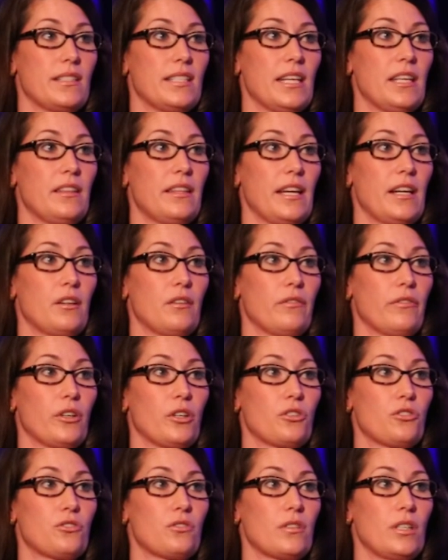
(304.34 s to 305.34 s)
10th
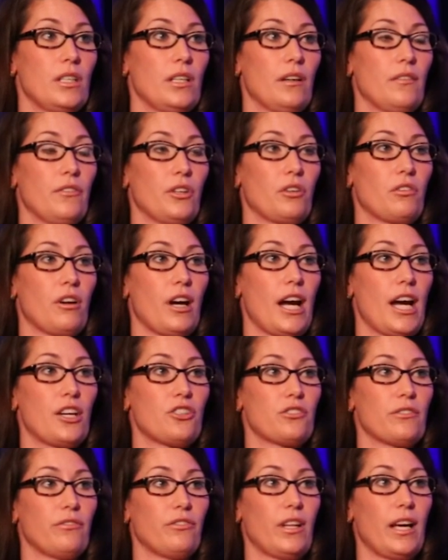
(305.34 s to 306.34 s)
anniversary of the
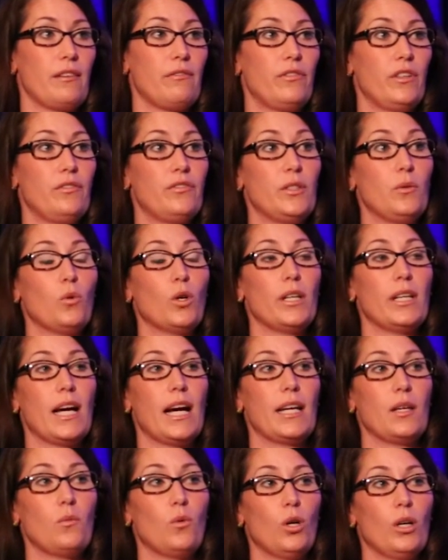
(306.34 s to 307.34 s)
crash of Flight
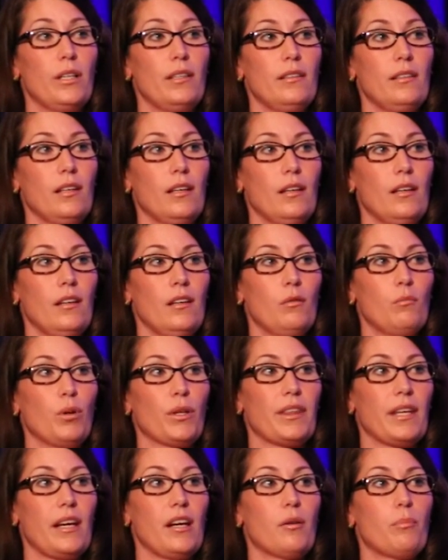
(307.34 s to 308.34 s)
5191,
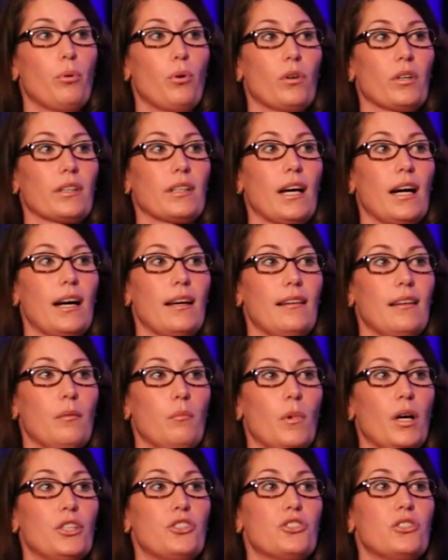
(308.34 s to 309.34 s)
but the airport got a
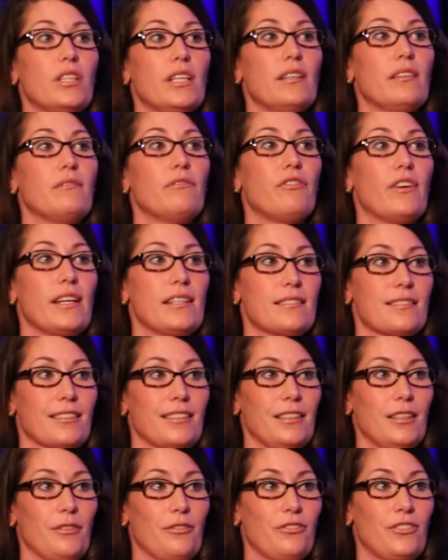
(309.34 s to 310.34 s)
much-needed
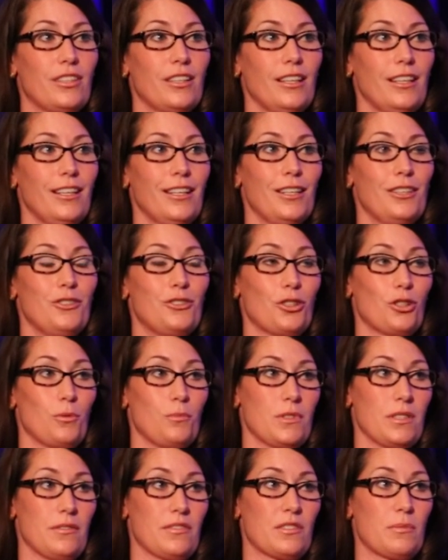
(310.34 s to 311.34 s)
facelift in
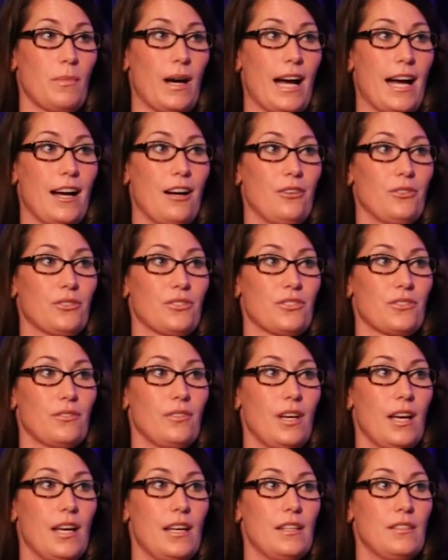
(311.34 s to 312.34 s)
terms of smiles
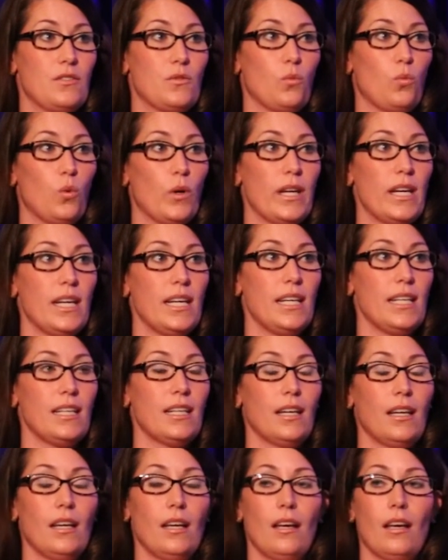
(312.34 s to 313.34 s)
as
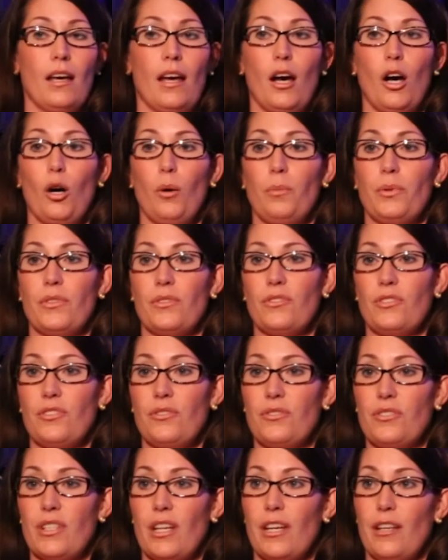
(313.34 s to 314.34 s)
we helped
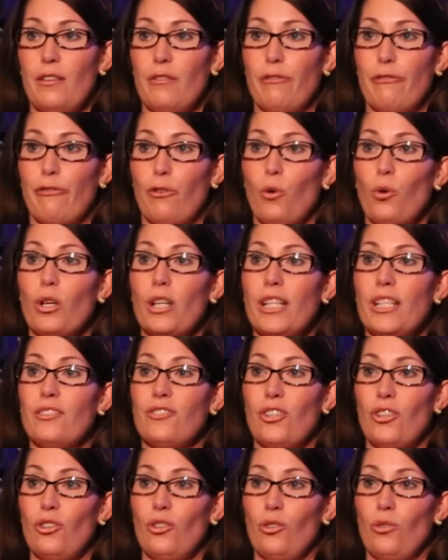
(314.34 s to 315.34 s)
to send
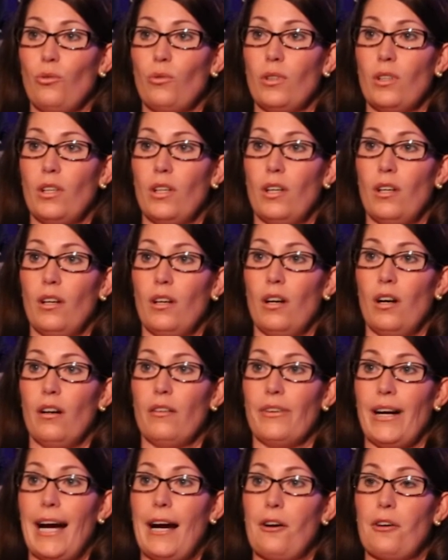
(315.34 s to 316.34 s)
42
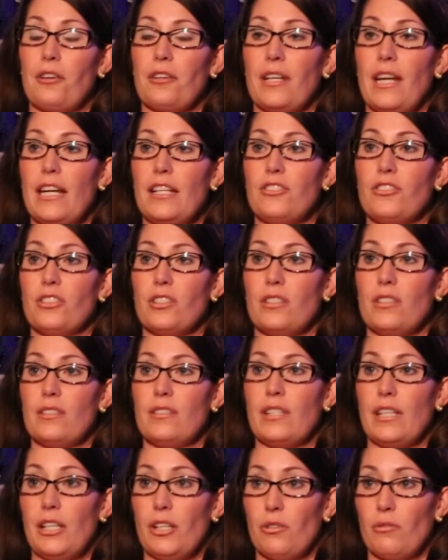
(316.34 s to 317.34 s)
of our
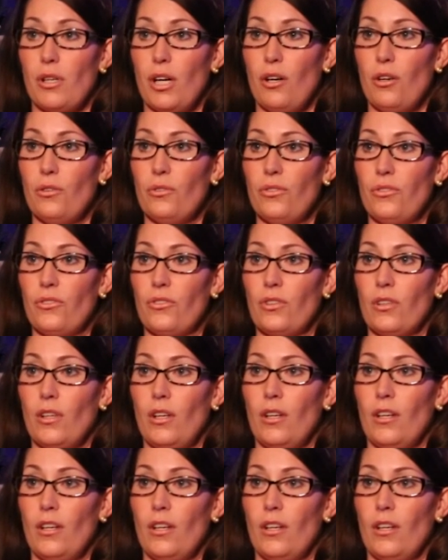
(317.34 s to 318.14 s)
nation's heroes,